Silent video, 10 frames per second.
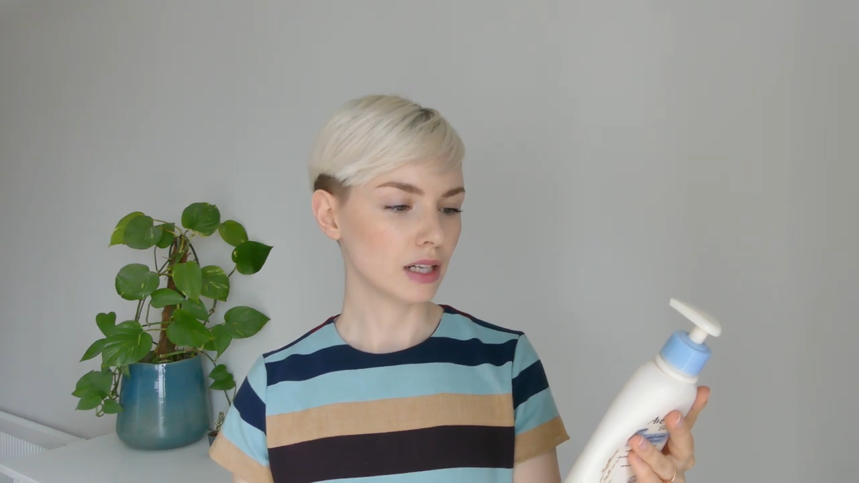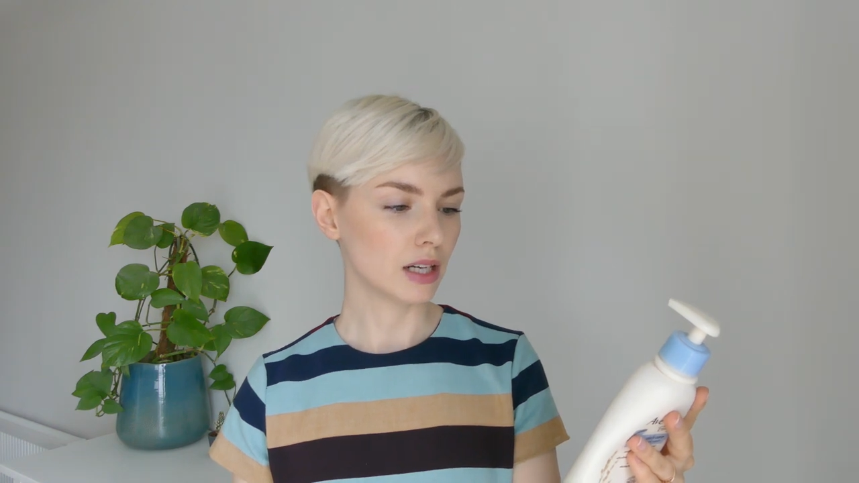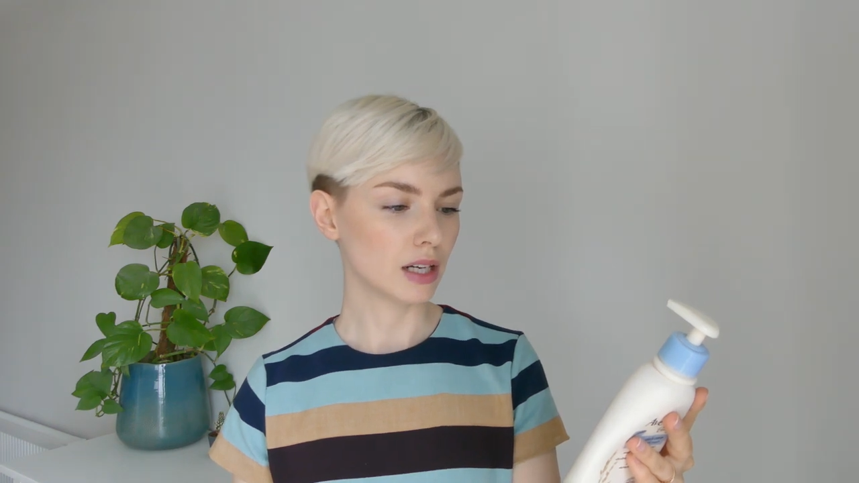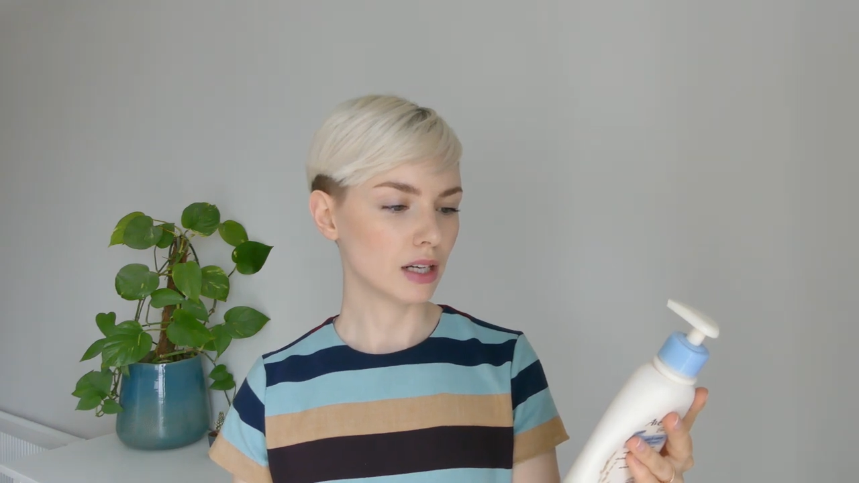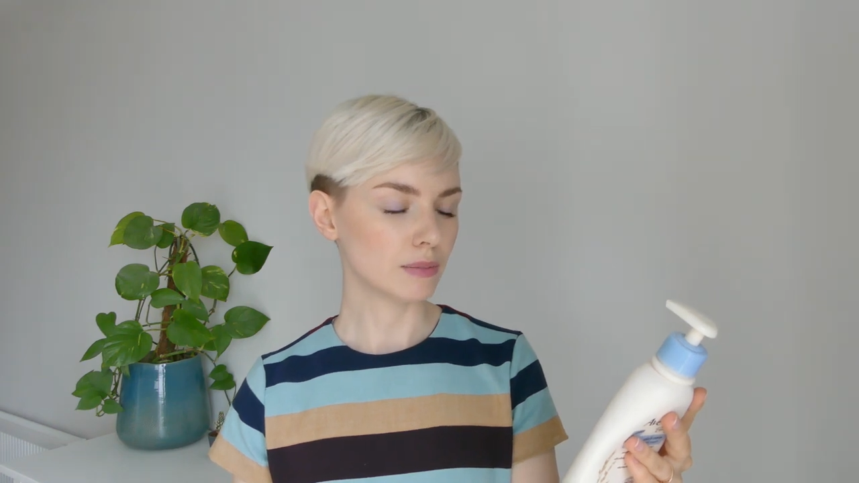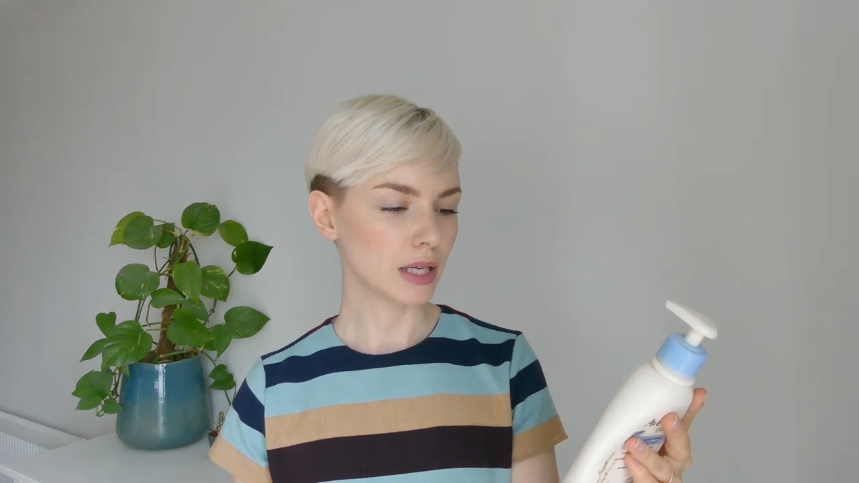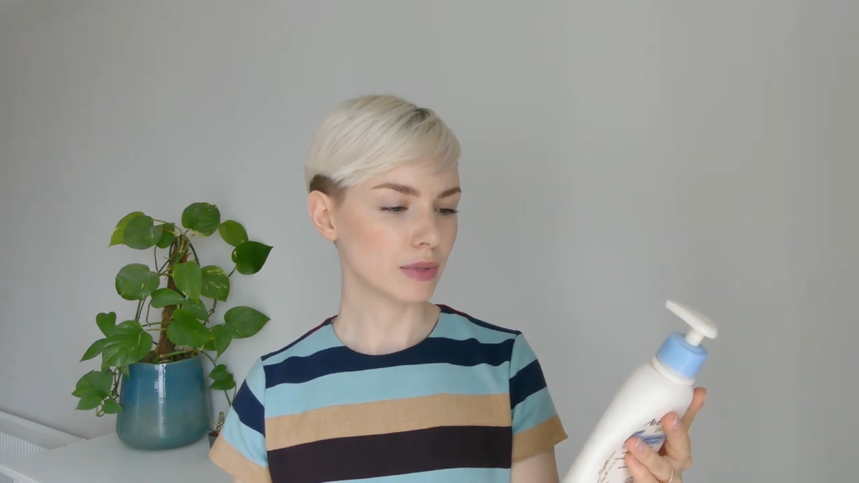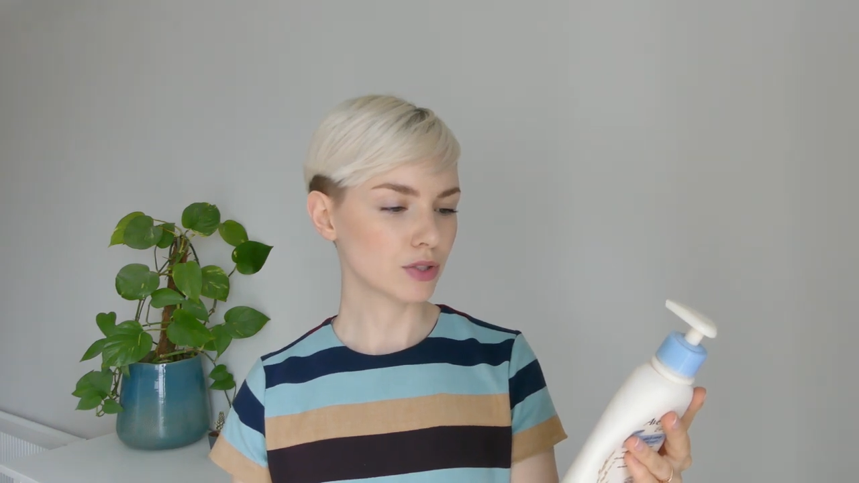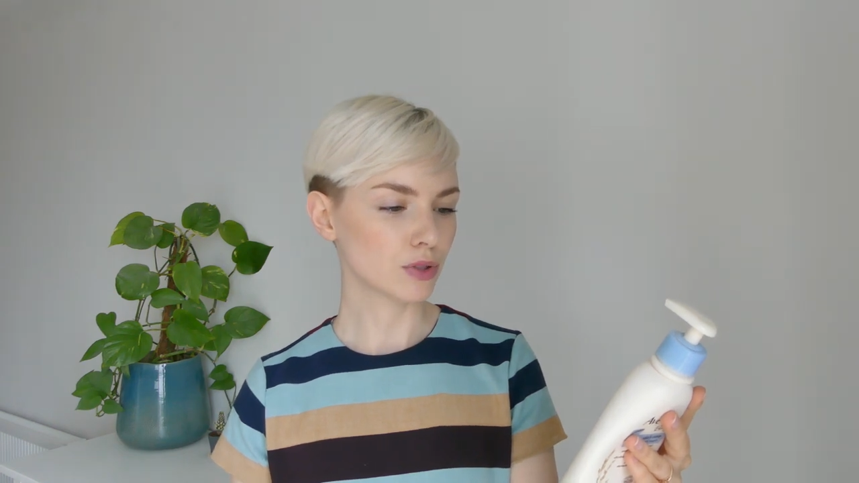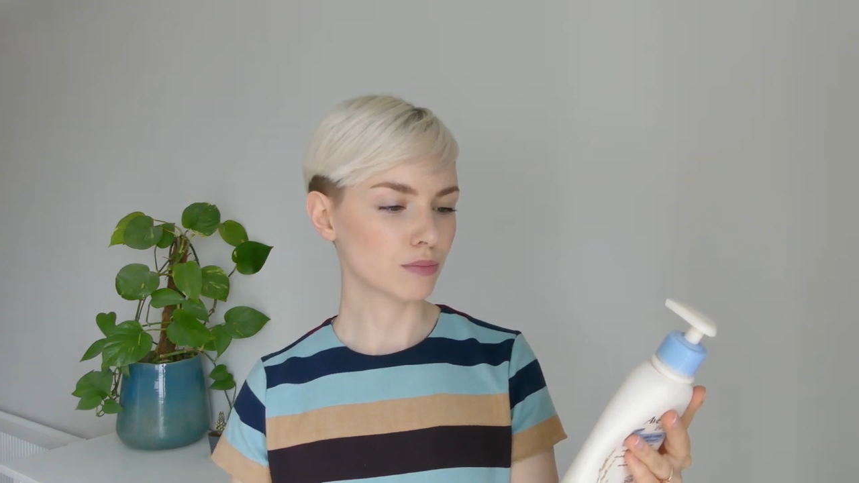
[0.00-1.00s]

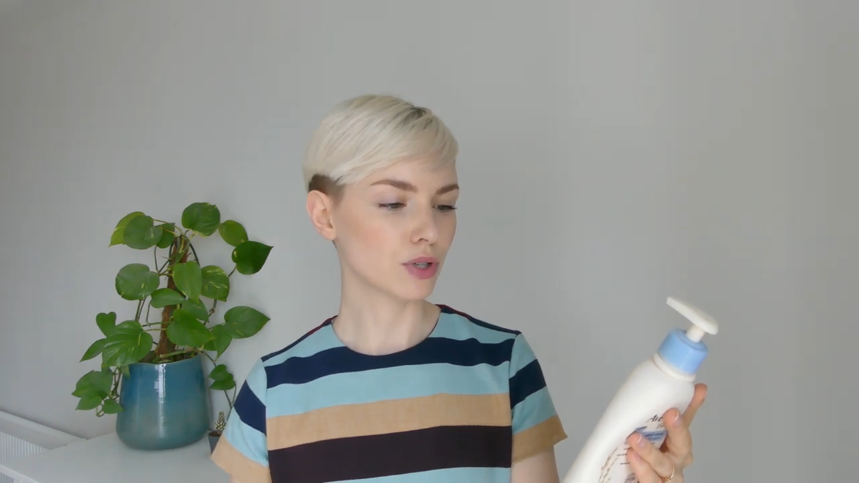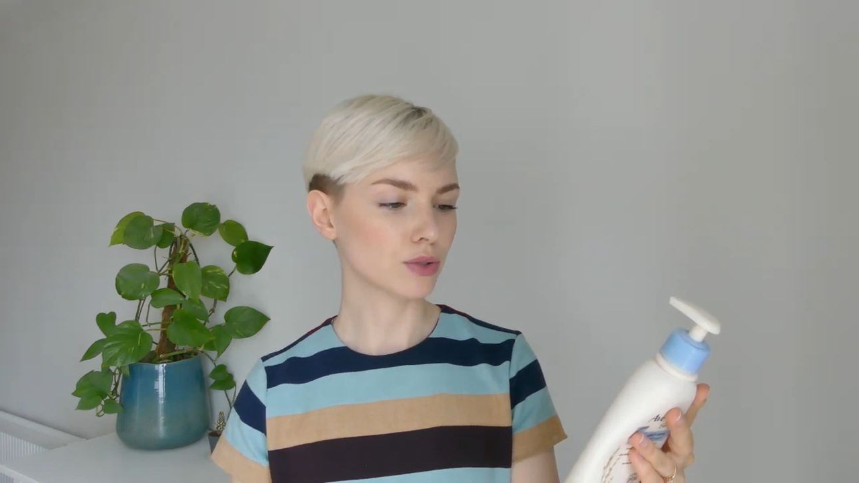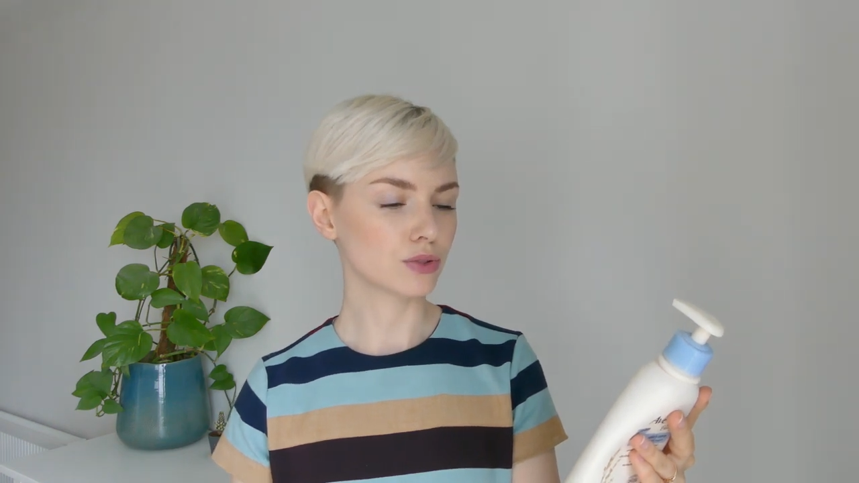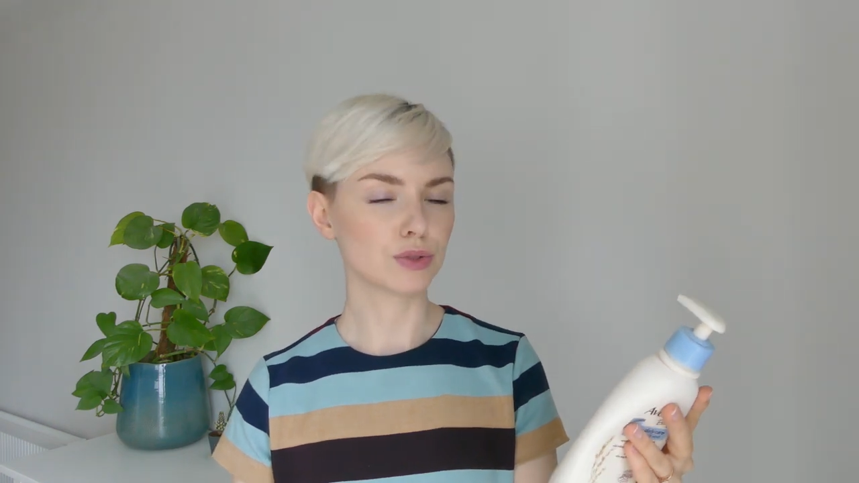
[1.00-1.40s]
who are prone